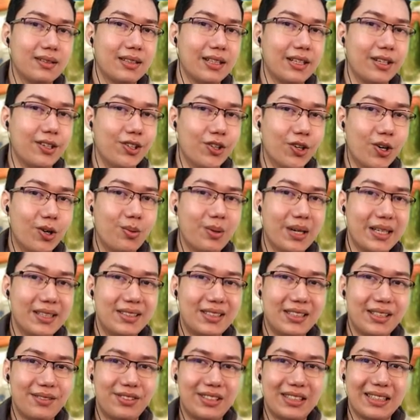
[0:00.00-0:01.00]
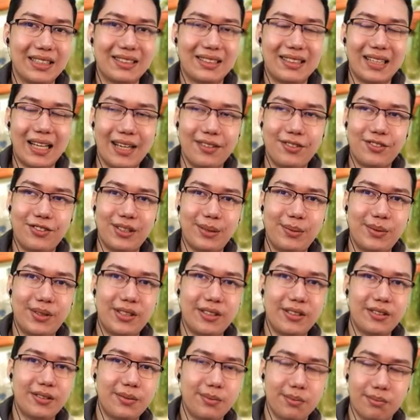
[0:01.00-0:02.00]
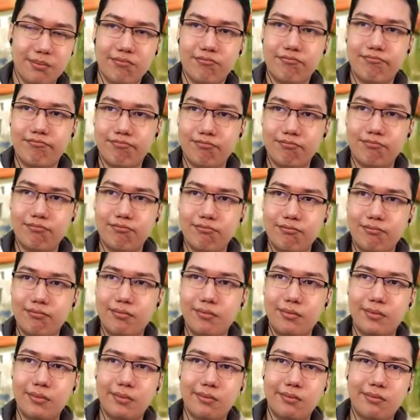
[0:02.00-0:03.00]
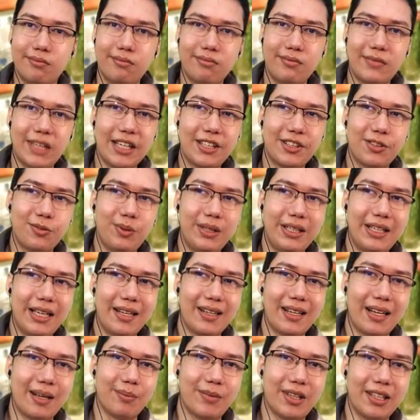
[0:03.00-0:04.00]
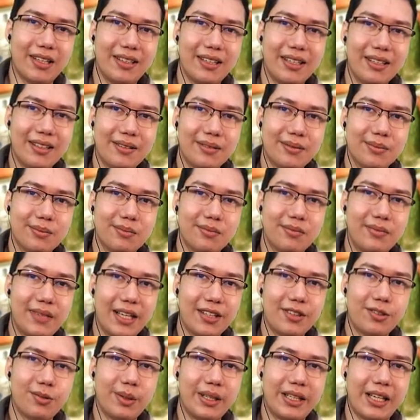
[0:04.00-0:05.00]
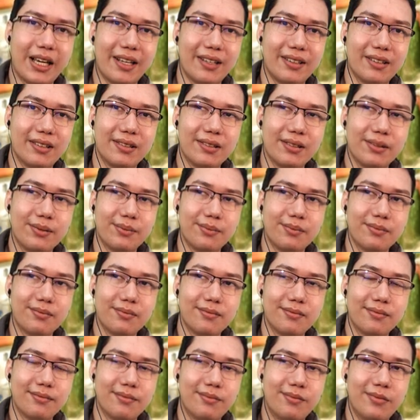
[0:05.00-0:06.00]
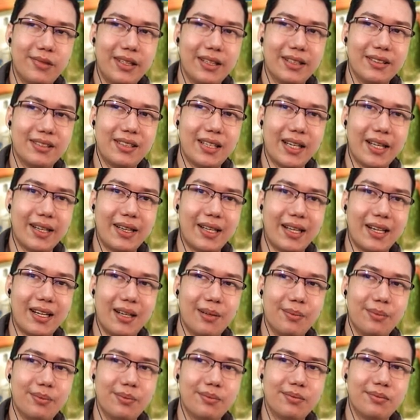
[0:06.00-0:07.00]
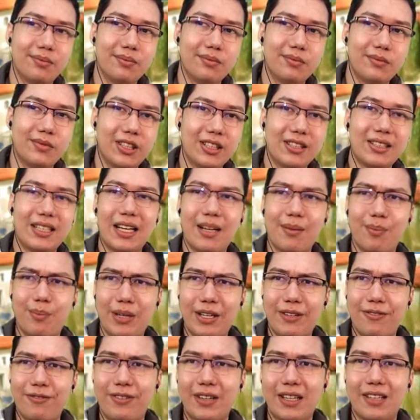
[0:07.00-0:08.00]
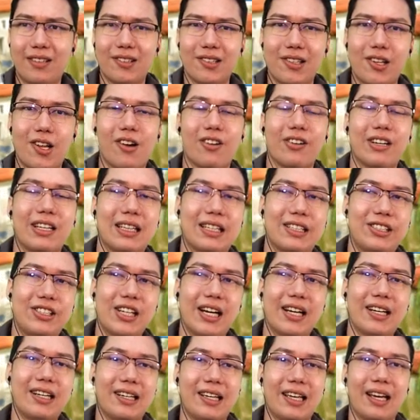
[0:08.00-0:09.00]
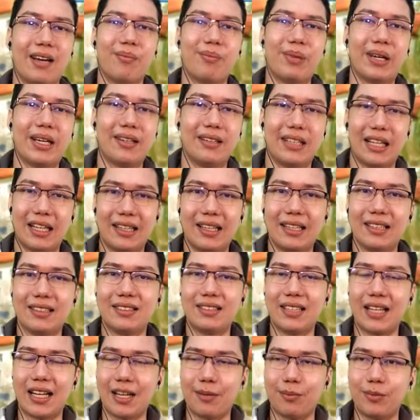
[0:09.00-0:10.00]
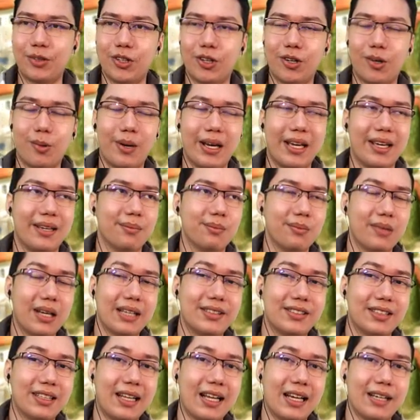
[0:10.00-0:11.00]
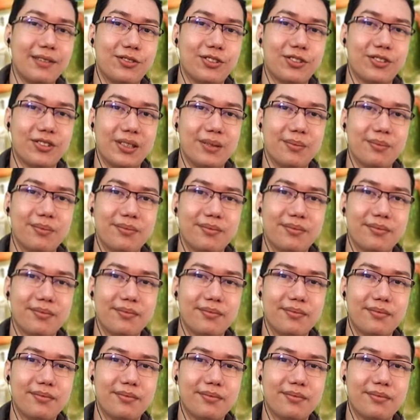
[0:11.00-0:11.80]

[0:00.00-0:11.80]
The Norway Civ 6 livestream soon. Next weekend, I'm thinking. Next weekend. We can start that up just get a bit further along in the China campaign and then start up Norway as a live stream.